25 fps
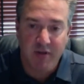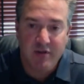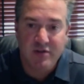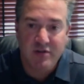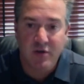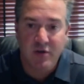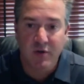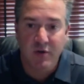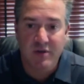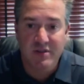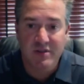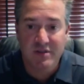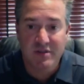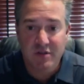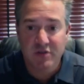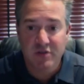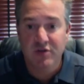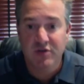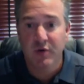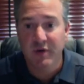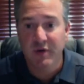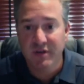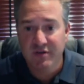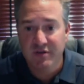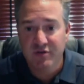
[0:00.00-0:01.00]
So
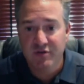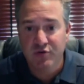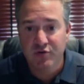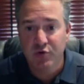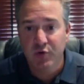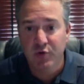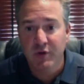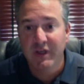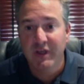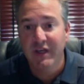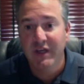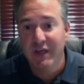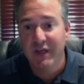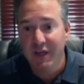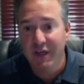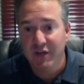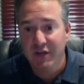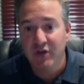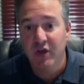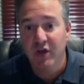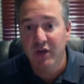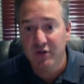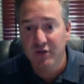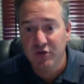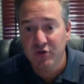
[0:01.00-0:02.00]
it is truly
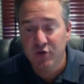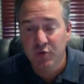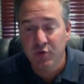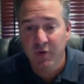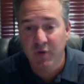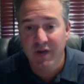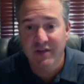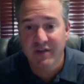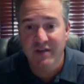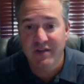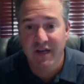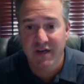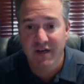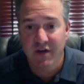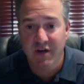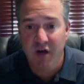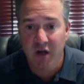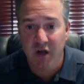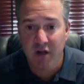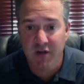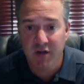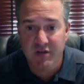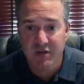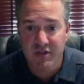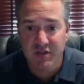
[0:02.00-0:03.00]
a two-way
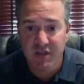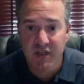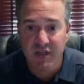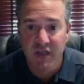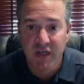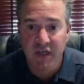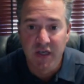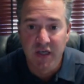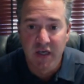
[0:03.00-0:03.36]
technology